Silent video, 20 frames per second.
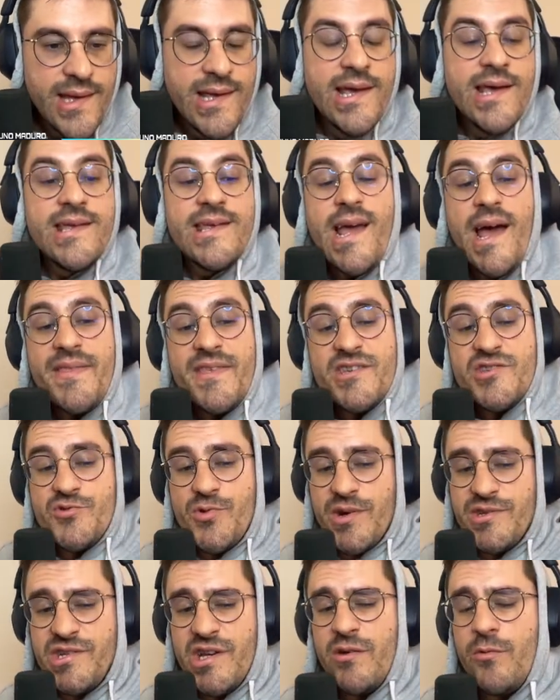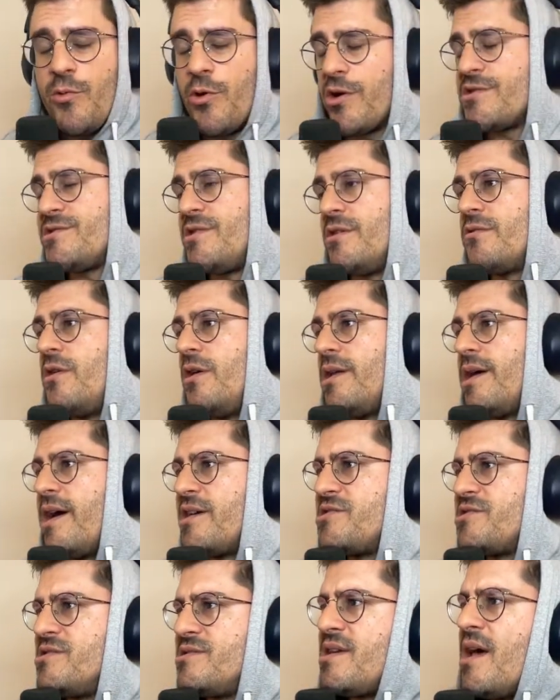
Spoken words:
Yeah, destructing works on collections.